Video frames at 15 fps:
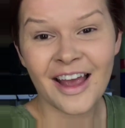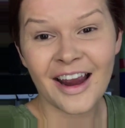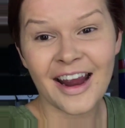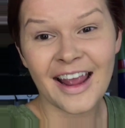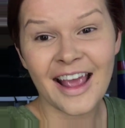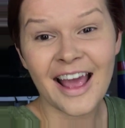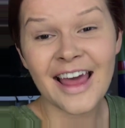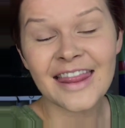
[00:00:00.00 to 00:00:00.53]
All
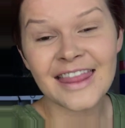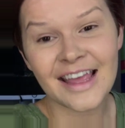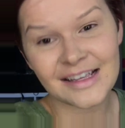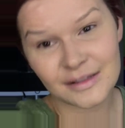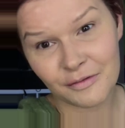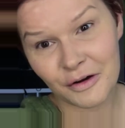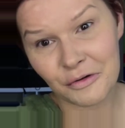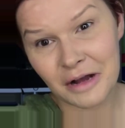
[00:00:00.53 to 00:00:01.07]
right,
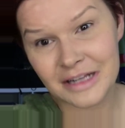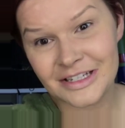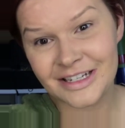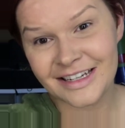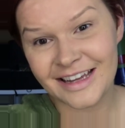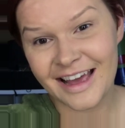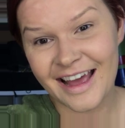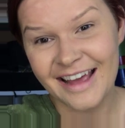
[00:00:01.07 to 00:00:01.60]
thanks for
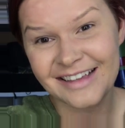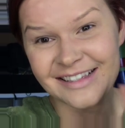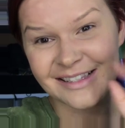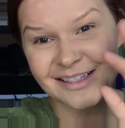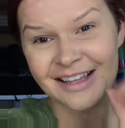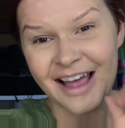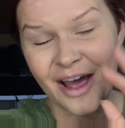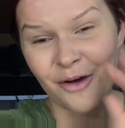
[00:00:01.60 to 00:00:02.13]
watching, guys.
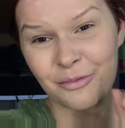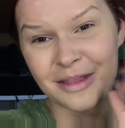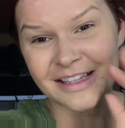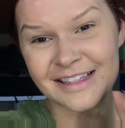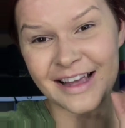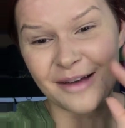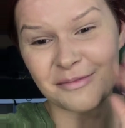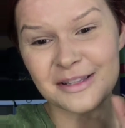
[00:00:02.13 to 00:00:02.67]
Hope
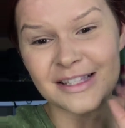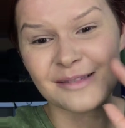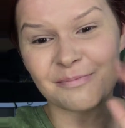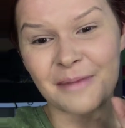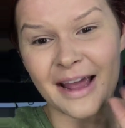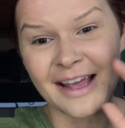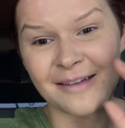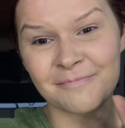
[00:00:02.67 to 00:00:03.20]
this helps.
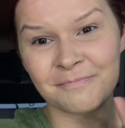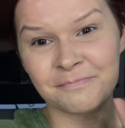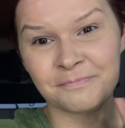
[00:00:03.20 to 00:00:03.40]
Bye.